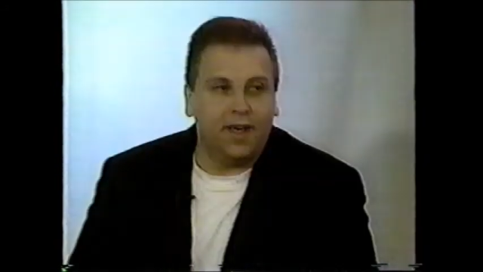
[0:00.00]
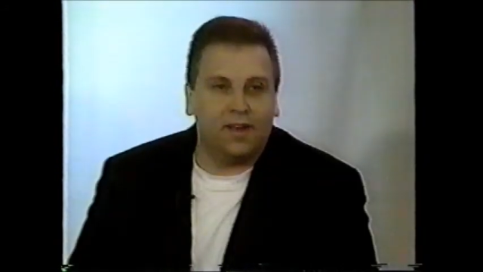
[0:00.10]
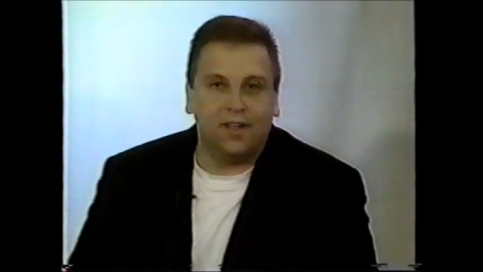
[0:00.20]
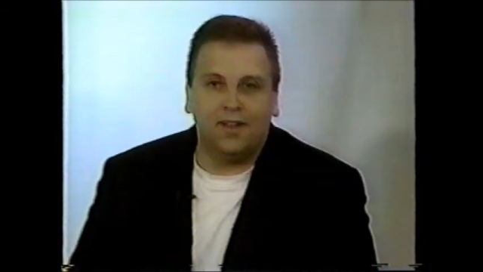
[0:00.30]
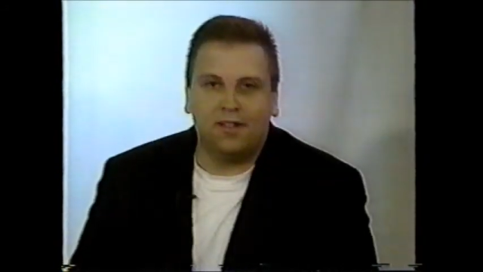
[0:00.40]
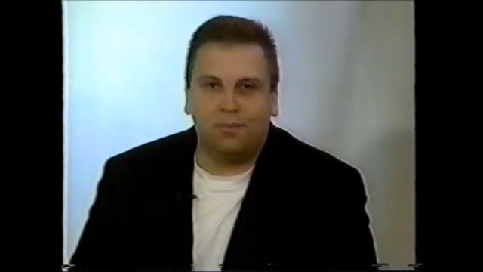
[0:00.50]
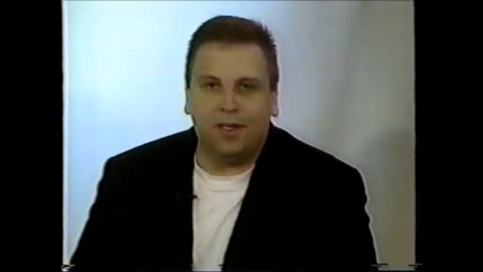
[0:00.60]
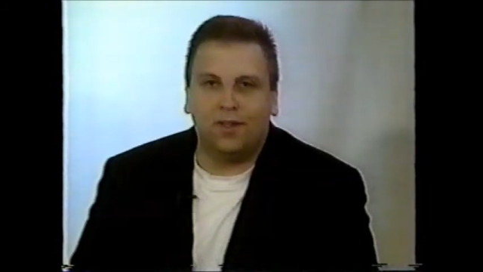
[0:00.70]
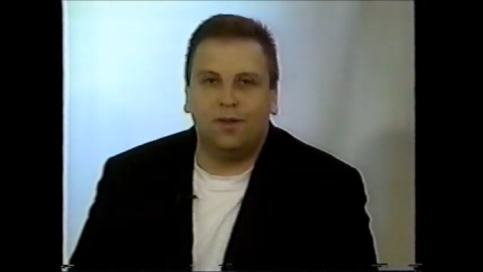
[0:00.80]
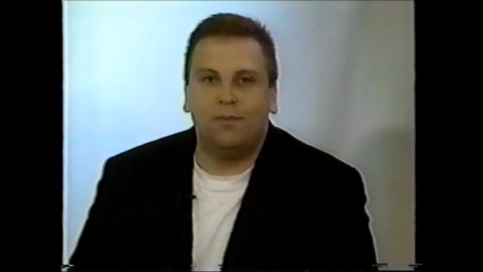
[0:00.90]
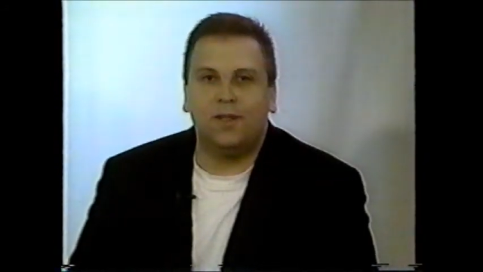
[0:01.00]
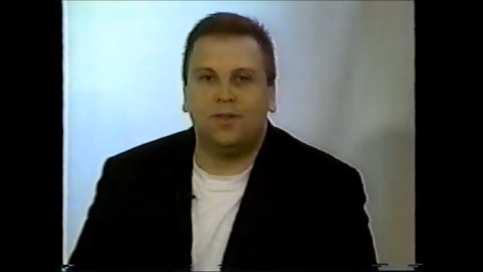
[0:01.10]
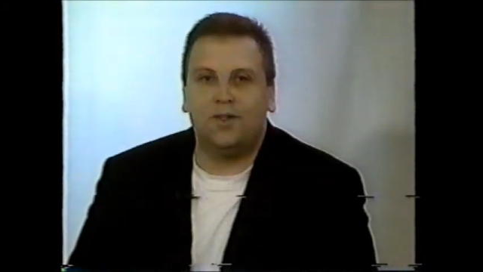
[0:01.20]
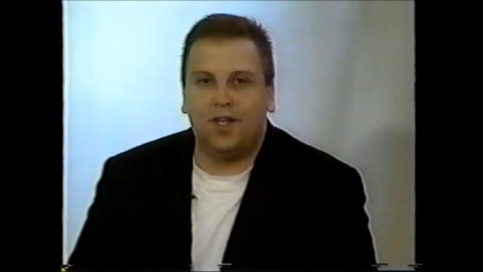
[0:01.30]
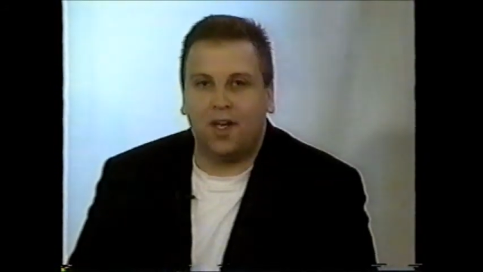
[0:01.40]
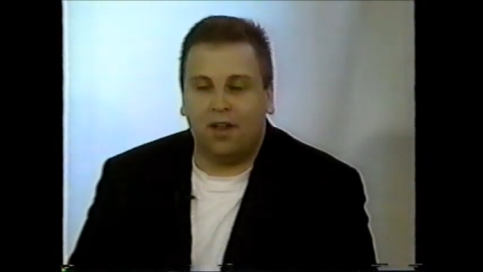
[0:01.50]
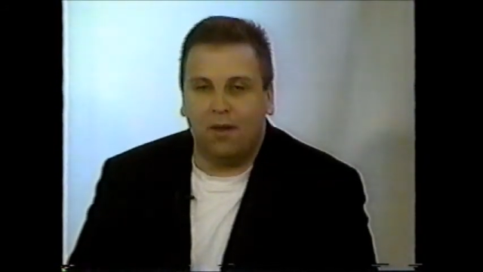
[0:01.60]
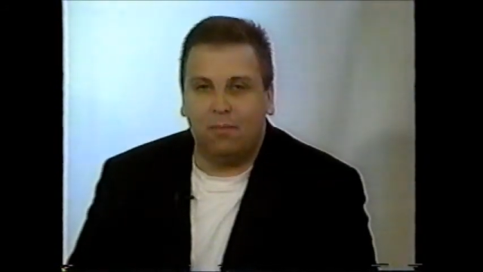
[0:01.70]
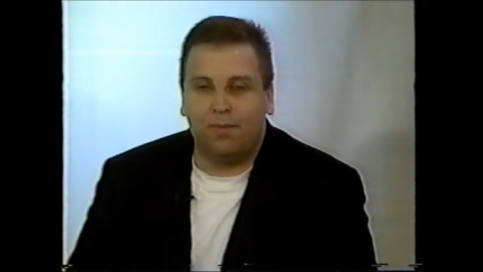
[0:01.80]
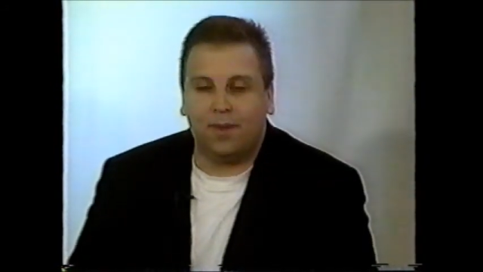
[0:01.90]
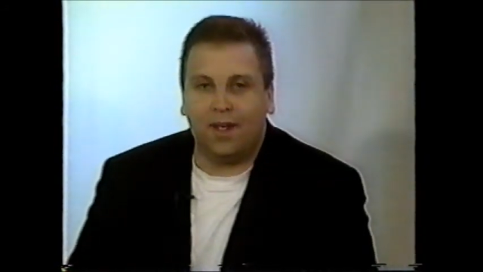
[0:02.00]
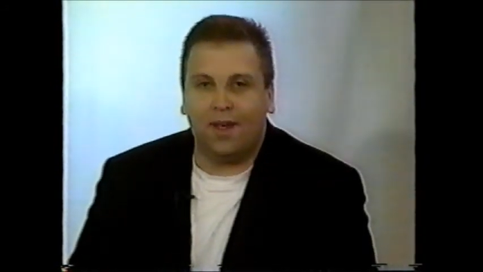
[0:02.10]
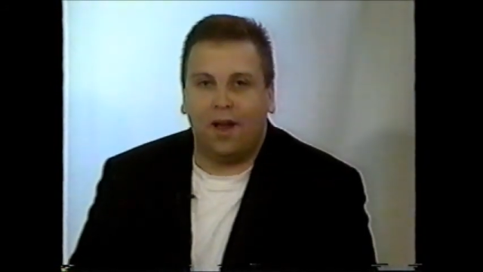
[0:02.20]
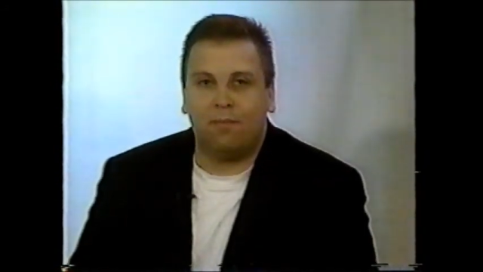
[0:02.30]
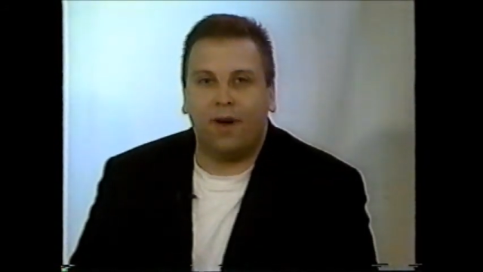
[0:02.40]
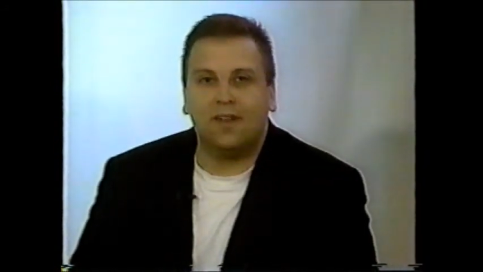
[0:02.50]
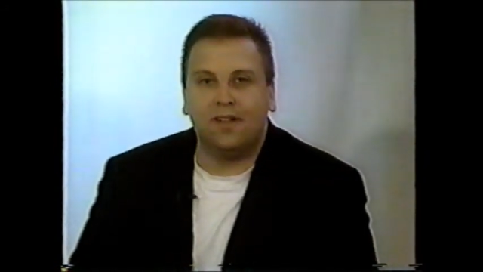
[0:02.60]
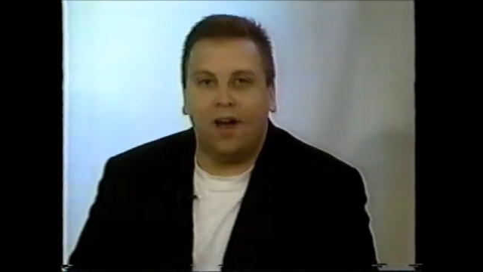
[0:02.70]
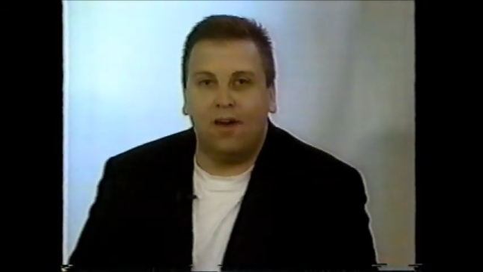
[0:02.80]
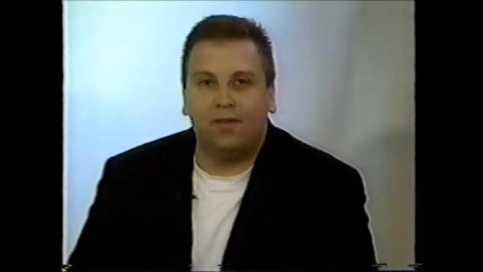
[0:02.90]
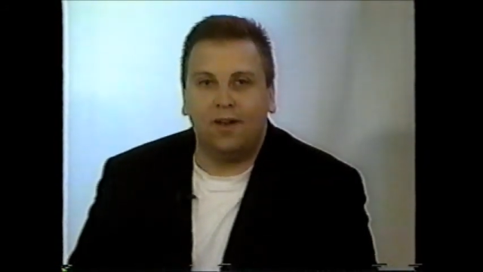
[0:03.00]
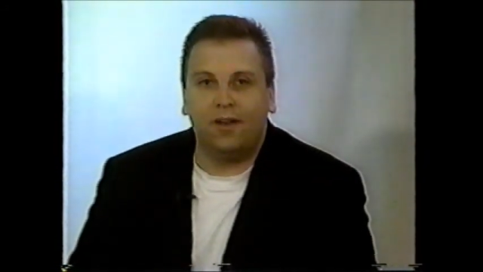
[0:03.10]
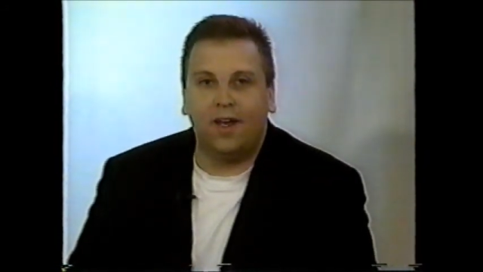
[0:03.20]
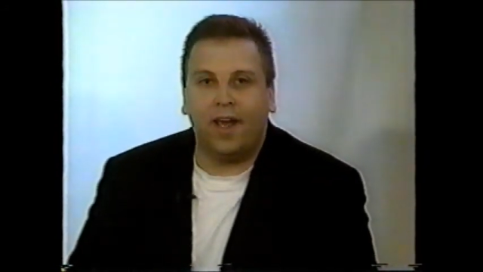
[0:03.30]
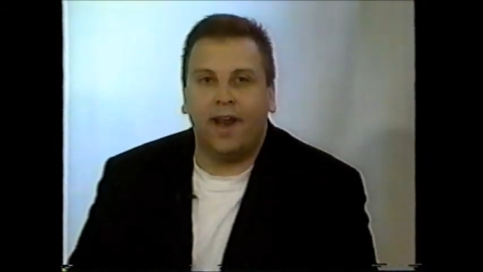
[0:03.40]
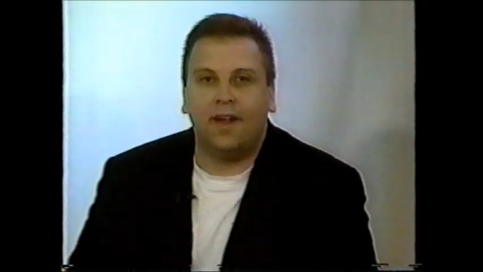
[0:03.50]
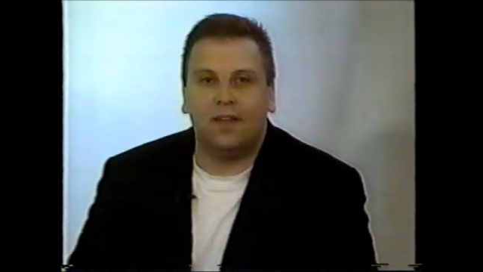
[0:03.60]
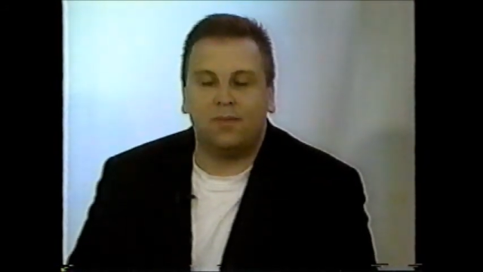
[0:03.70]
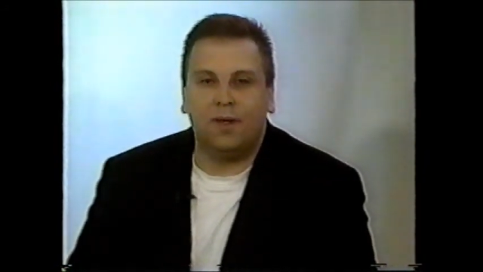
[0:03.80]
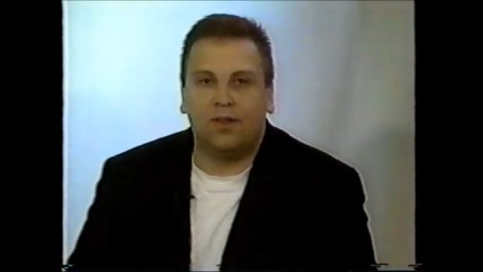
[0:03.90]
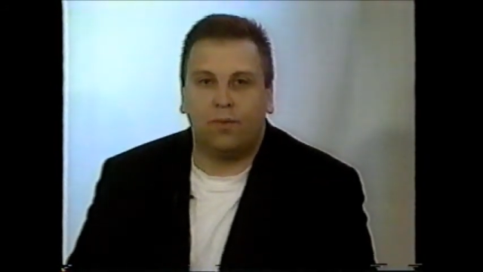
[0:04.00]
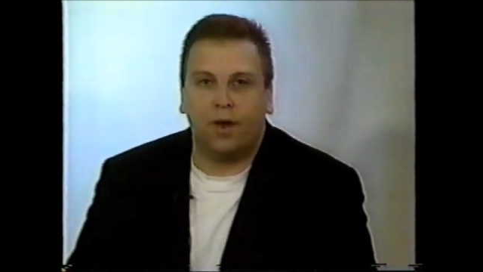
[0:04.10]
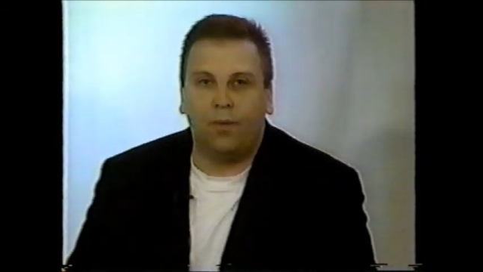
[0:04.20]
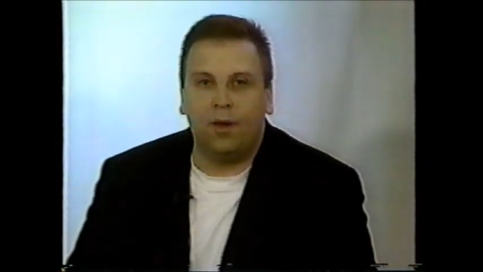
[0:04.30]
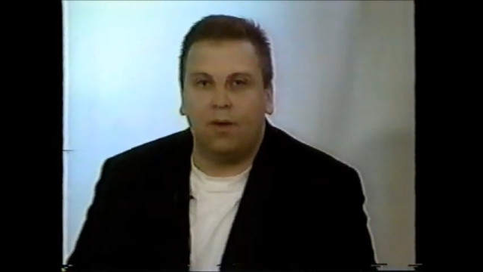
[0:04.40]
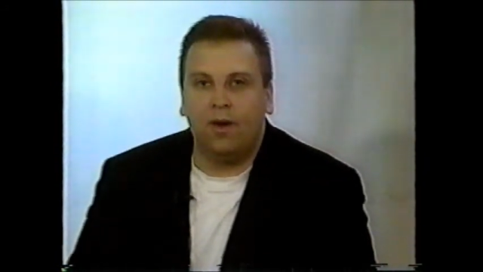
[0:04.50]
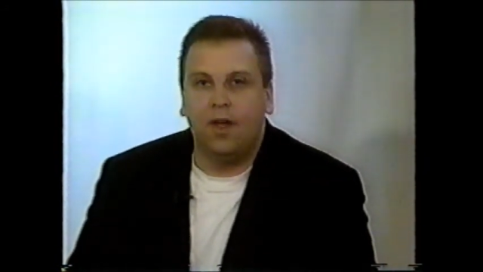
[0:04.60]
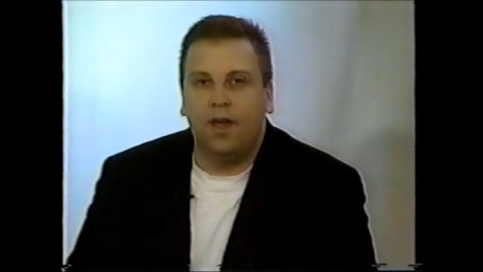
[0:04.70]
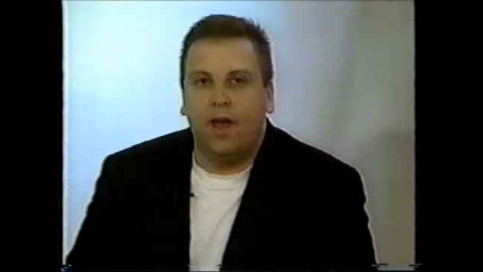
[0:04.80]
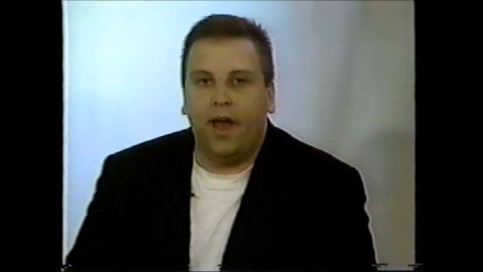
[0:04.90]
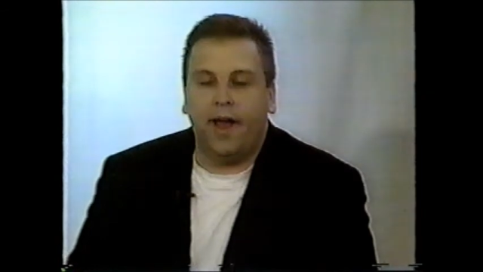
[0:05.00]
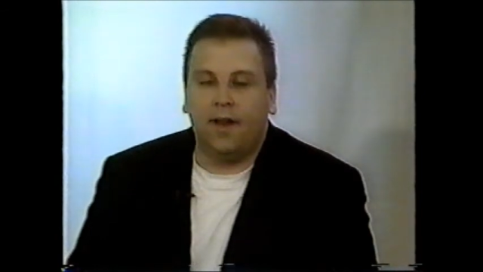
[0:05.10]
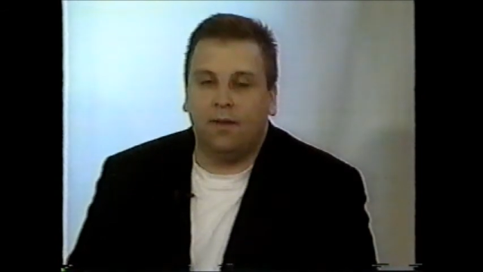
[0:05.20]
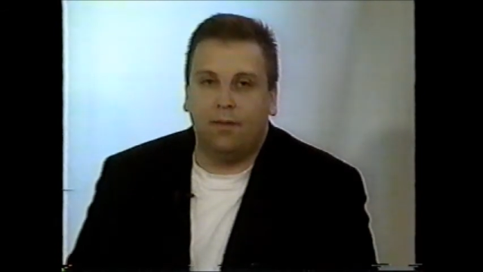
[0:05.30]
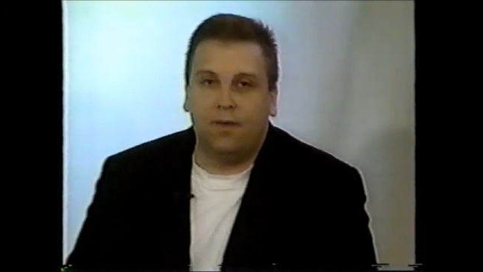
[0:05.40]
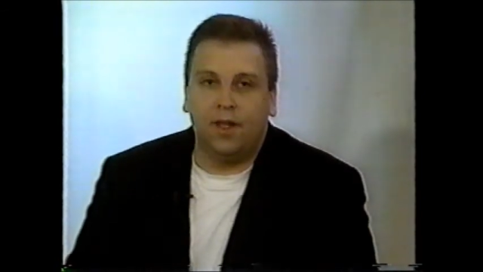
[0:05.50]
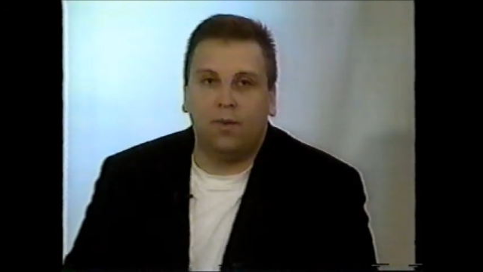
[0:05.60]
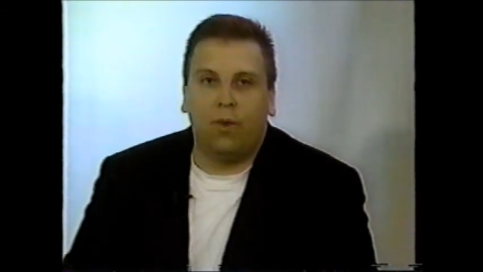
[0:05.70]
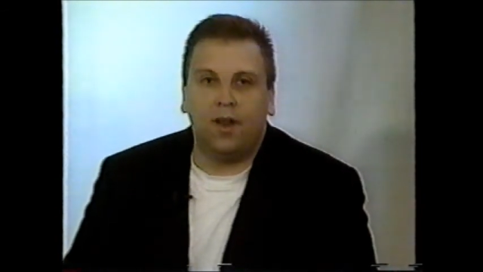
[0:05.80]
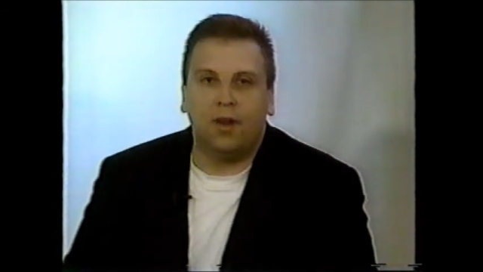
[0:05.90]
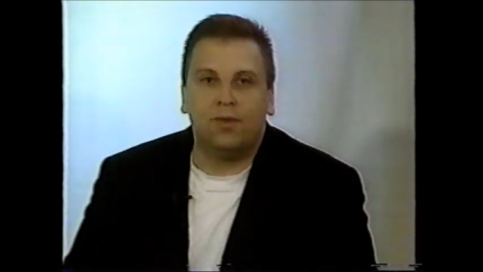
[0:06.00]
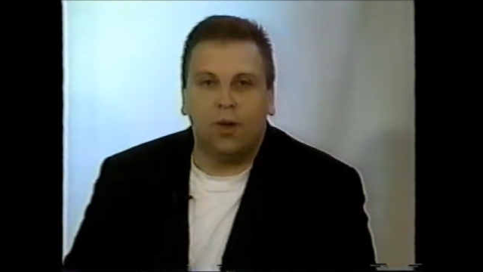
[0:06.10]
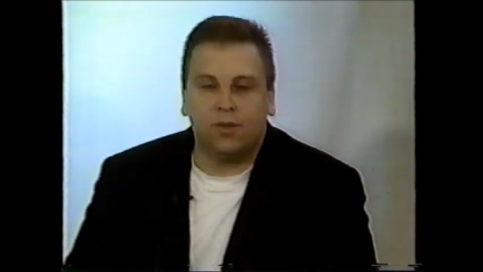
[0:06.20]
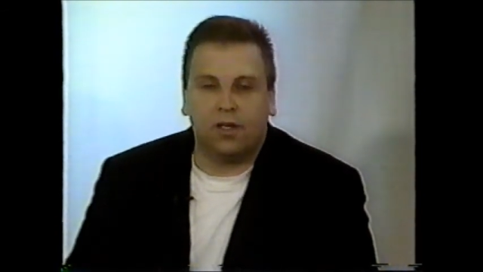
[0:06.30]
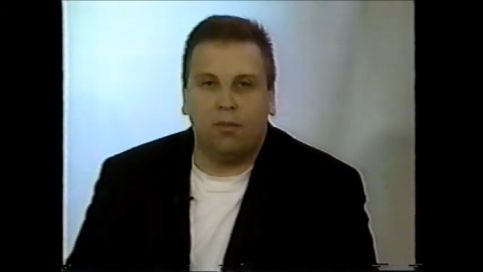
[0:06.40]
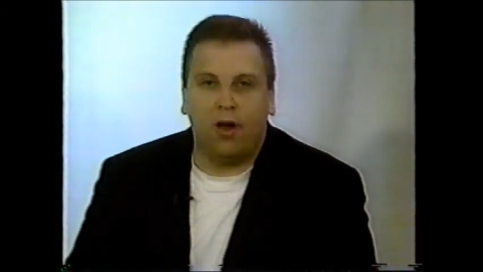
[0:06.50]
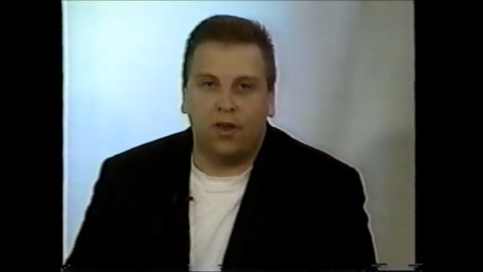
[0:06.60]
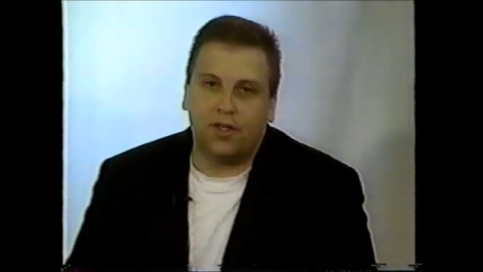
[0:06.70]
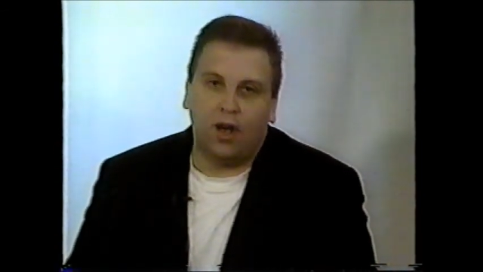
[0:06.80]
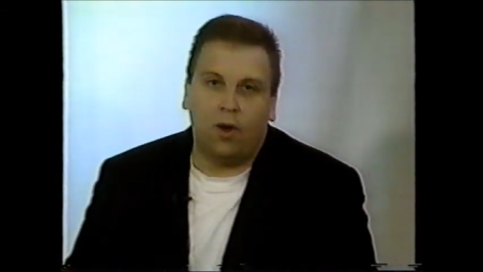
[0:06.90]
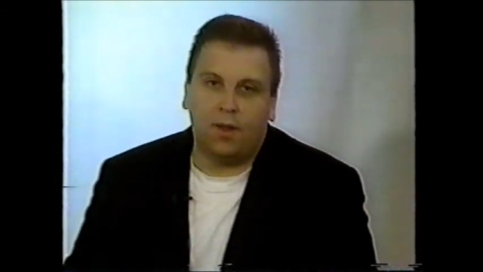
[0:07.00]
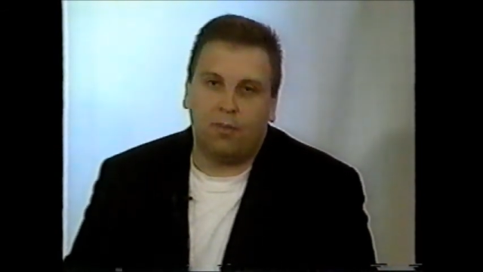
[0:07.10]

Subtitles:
Yes, I did speak to Mr. Gene Klump, the president of Little League, and I did speak to Rick Weimer, and neither one of them chose to come on the show.